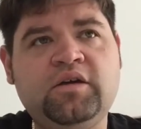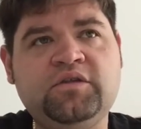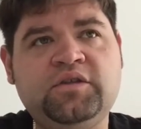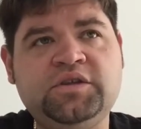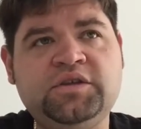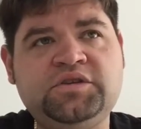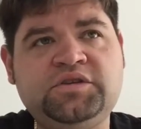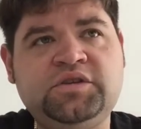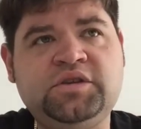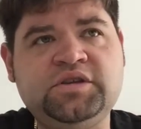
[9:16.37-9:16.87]

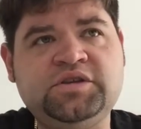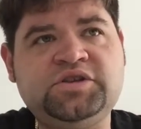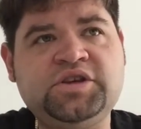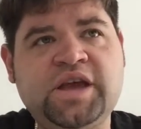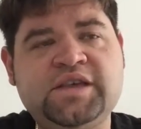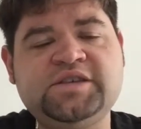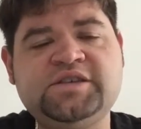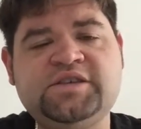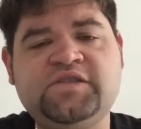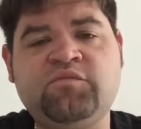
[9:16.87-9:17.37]
the
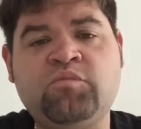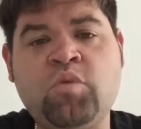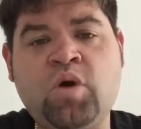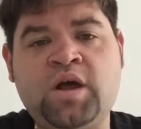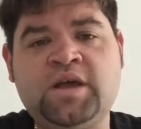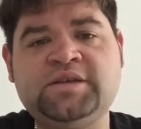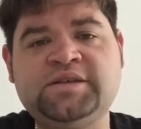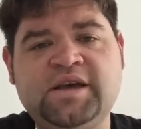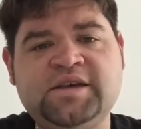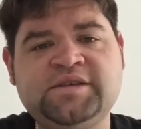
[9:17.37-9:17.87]
chances of
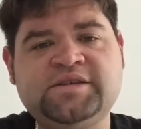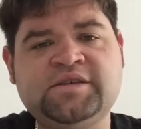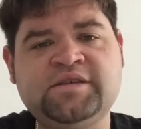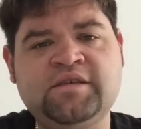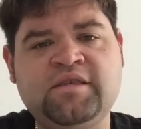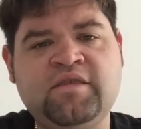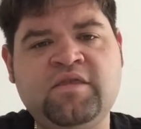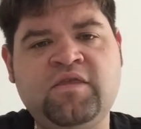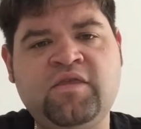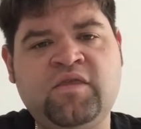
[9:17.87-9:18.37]

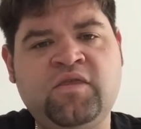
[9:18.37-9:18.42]
monetizing